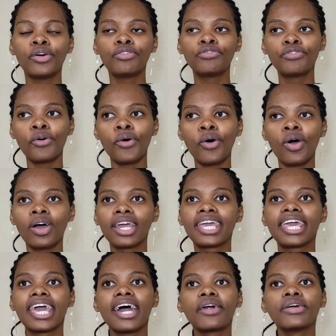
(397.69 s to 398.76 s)
for
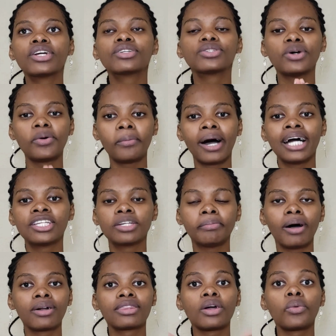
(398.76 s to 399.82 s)
caring so much
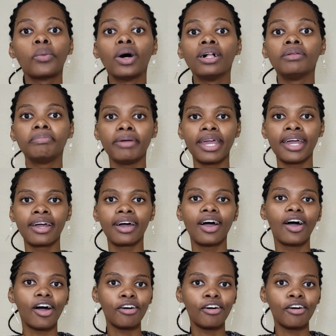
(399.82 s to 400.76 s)
about the well-being